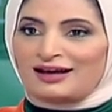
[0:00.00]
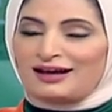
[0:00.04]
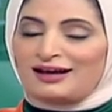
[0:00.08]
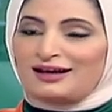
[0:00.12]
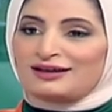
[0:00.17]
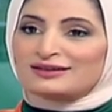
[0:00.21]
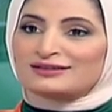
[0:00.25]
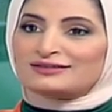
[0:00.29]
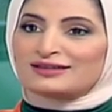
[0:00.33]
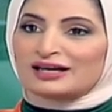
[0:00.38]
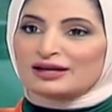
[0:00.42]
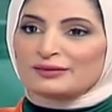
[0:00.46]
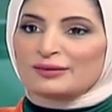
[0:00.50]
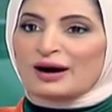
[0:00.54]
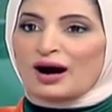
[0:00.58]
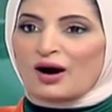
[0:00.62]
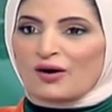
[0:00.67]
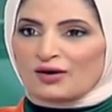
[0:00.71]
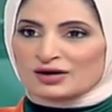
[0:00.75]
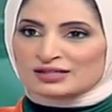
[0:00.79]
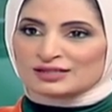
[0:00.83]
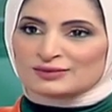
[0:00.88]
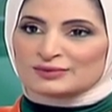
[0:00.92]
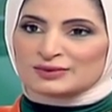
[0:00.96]
Taiba
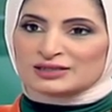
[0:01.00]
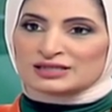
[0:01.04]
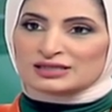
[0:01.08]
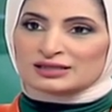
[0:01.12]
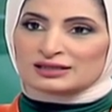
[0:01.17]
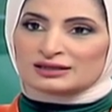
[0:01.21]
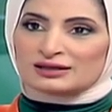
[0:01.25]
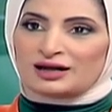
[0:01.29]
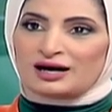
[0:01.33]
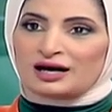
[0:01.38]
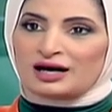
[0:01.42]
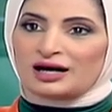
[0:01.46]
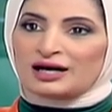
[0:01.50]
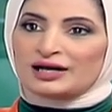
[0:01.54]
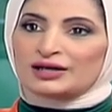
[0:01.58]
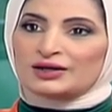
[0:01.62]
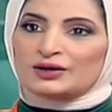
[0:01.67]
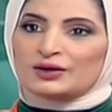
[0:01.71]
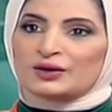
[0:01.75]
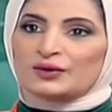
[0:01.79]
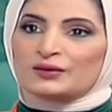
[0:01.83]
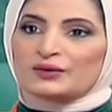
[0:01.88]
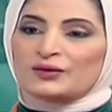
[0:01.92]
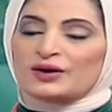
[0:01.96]
Hospital, I
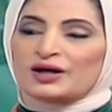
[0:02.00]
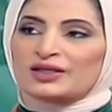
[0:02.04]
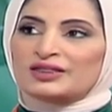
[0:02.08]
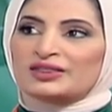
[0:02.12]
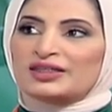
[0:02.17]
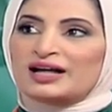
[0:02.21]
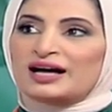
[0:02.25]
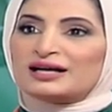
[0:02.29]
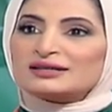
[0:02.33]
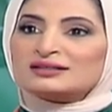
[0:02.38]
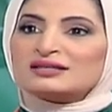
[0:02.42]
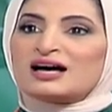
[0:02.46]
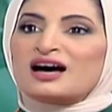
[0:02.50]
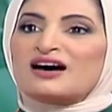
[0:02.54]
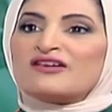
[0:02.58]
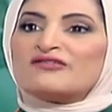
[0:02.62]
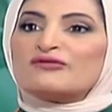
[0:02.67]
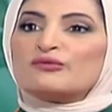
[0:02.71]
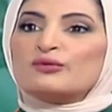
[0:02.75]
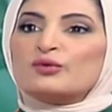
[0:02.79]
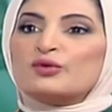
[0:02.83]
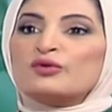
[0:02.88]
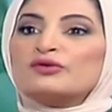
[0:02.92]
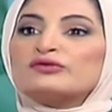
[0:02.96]
know that
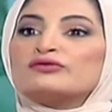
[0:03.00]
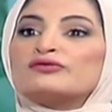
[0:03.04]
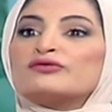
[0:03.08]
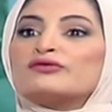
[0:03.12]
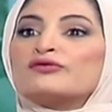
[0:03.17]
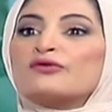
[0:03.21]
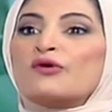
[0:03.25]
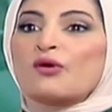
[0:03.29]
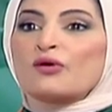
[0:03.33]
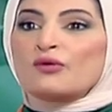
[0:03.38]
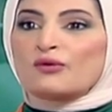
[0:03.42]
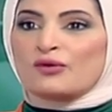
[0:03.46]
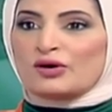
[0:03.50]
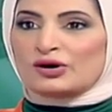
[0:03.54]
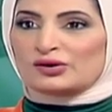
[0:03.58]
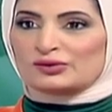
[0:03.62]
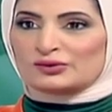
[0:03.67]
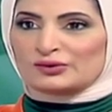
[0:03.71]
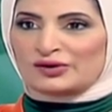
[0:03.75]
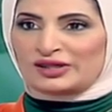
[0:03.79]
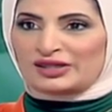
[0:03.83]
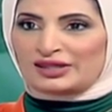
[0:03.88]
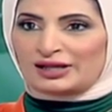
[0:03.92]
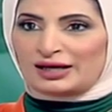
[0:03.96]
have moved forward
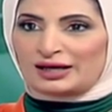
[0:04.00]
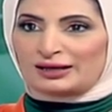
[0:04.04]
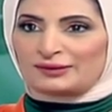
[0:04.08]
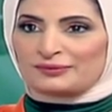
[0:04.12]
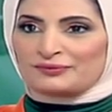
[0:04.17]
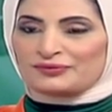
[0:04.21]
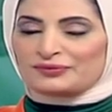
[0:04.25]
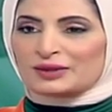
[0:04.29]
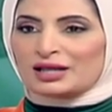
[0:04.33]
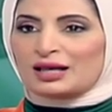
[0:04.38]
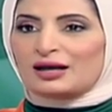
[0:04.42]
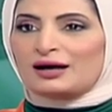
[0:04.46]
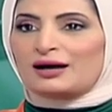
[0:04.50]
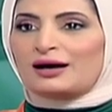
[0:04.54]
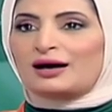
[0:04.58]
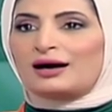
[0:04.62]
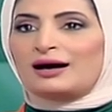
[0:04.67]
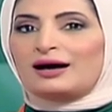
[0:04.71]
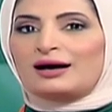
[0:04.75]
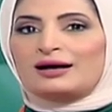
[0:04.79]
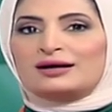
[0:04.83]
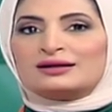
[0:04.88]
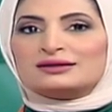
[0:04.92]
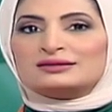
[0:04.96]
with that.
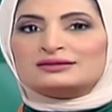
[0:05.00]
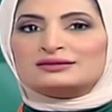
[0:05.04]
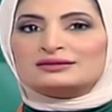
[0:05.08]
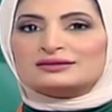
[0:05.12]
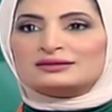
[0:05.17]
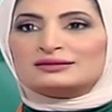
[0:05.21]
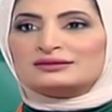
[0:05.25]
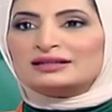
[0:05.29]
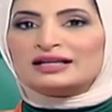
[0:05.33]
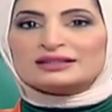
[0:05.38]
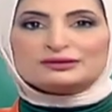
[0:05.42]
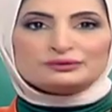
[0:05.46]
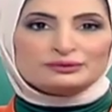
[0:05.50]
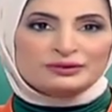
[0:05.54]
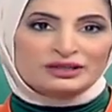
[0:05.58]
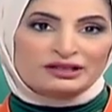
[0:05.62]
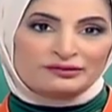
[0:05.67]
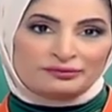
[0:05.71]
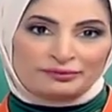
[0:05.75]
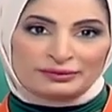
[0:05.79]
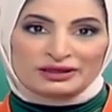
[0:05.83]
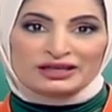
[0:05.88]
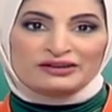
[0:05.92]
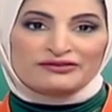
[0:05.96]
And let me
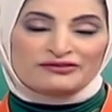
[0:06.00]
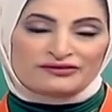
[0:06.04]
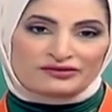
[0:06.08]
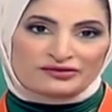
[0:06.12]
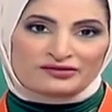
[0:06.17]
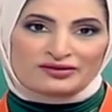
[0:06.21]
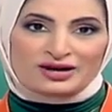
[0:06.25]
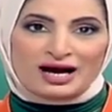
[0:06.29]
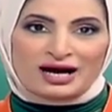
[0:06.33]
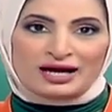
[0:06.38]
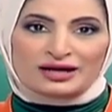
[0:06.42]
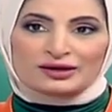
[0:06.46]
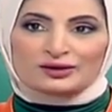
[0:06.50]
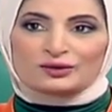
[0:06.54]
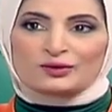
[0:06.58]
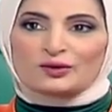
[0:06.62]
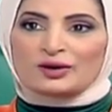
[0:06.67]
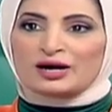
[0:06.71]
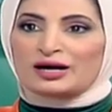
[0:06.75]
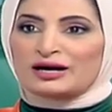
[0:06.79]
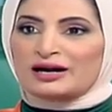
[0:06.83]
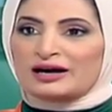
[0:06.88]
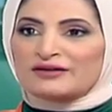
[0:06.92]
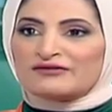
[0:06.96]
be frank,
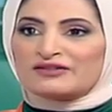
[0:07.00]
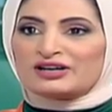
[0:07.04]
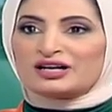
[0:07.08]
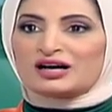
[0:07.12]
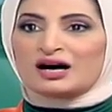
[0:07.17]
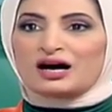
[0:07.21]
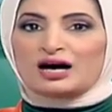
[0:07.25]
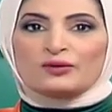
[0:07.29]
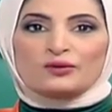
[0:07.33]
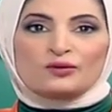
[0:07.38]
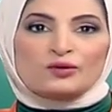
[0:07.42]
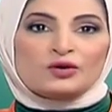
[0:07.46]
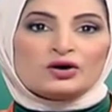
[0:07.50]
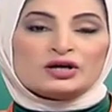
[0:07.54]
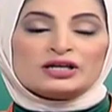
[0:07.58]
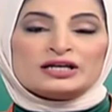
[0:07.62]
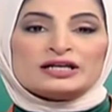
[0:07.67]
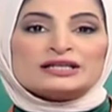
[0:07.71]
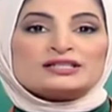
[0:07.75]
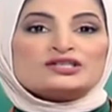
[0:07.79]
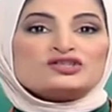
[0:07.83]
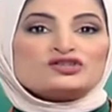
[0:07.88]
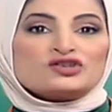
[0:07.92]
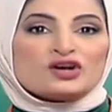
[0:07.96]
whenever I want
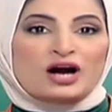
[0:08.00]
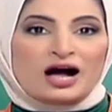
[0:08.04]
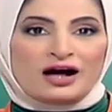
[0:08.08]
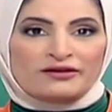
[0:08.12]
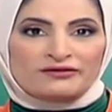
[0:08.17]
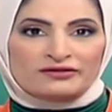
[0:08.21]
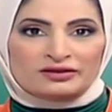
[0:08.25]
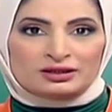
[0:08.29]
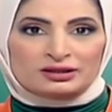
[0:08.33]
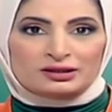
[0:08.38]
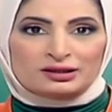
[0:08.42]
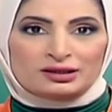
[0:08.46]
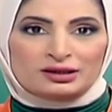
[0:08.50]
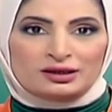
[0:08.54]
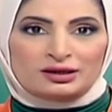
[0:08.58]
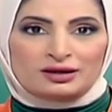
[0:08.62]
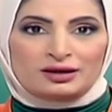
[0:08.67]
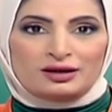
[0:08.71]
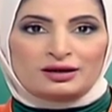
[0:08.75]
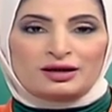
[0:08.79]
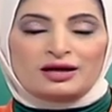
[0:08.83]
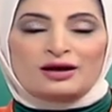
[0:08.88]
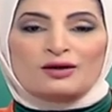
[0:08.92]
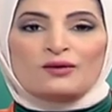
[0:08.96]
to travel,
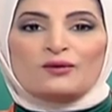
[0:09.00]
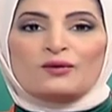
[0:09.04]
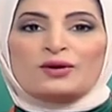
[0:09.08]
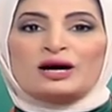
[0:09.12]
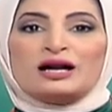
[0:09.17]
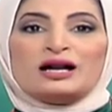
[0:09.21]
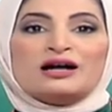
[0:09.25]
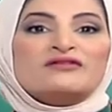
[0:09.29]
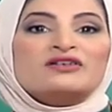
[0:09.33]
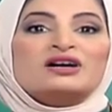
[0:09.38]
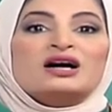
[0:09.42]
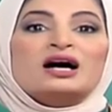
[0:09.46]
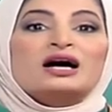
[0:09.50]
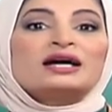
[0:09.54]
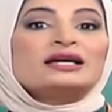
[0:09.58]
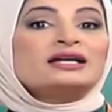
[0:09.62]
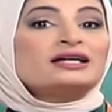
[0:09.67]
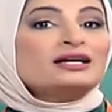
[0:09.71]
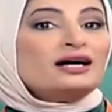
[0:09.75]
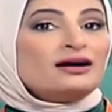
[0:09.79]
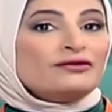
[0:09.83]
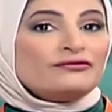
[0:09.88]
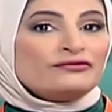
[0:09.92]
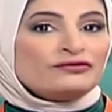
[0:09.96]
whenever I
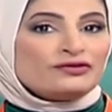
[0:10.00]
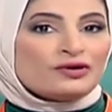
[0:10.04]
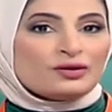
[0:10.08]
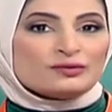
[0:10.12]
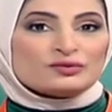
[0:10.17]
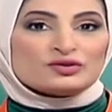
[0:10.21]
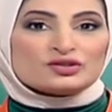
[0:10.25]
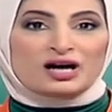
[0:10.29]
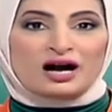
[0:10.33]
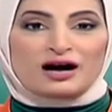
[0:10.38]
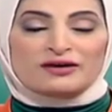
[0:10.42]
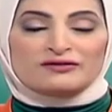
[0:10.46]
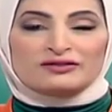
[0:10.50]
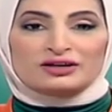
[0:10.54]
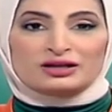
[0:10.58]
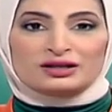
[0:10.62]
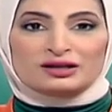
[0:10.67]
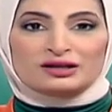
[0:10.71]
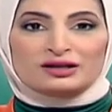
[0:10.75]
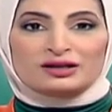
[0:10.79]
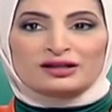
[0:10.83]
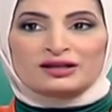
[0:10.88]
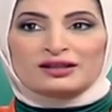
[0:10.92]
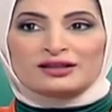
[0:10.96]
come from travel,
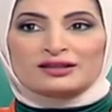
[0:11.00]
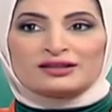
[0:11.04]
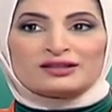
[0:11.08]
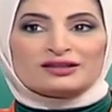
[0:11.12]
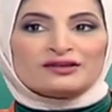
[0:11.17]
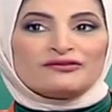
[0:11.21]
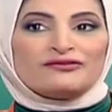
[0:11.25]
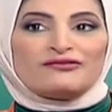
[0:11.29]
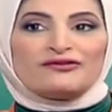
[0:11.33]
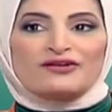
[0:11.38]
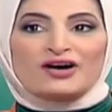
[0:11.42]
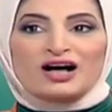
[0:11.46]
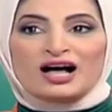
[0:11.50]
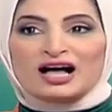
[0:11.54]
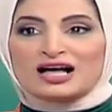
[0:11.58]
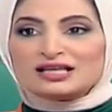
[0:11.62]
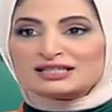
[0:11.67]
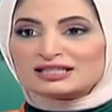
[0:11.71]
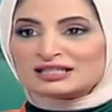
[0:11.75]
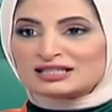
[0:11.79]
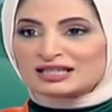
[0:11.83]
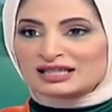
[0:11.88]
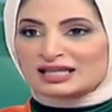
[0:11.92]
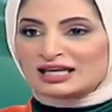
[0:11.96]
the
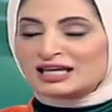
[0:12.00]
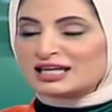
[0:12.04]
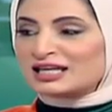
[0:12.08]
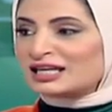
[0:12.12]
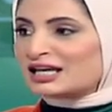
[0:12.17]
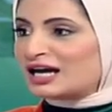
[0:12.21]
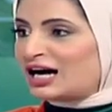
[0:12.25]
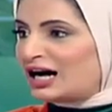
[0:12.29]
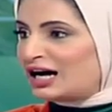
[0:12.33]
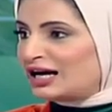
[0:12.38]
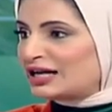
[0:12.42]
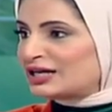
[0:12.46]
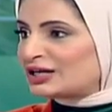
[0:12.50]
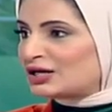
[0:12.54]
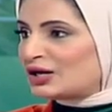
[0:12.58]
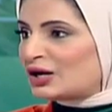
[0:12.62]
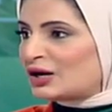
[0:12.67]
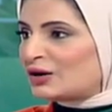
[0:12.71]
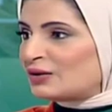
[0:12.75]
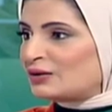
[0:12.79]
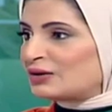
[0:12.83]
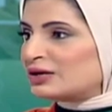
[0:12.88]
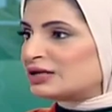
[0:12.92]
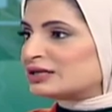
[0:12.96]
first thing I
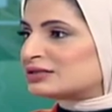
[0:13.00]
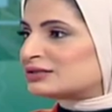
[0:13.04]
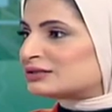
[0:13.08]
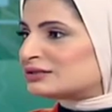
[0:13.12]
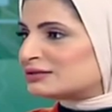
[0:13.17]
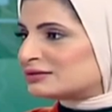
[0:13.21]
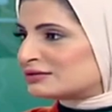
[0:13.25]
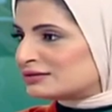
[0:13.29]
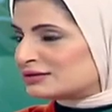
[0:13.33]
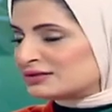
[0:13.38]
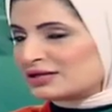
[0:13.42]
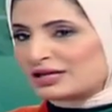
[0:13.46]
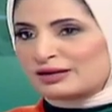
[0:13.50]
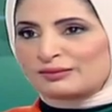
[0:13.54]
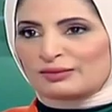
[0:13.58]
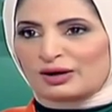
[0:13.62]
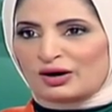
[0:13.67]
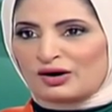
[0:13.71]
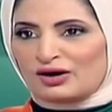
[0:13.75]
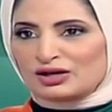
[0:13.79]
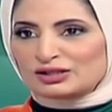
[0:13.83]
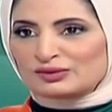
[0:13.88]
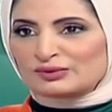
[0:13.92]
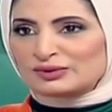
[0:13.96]
go is to Taiba
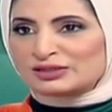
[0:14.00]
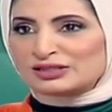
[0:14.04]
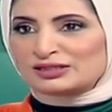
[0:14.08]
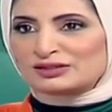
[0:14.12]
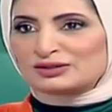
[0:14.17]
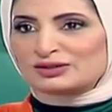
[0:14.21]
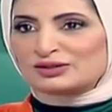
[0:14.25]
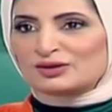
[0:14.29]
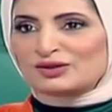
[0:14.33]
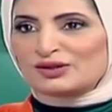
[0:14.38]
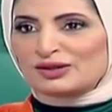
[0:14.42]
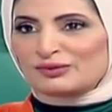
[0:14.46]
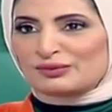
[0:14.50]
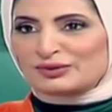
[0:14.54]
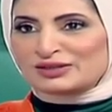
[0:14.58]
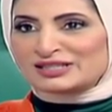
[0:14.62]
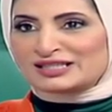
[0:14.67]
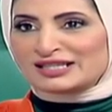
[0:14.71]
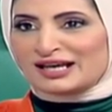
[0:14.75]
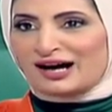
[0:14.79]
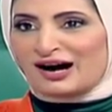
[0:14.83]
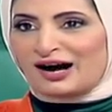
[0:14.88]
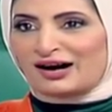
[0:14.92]
Hospital to do the PCR.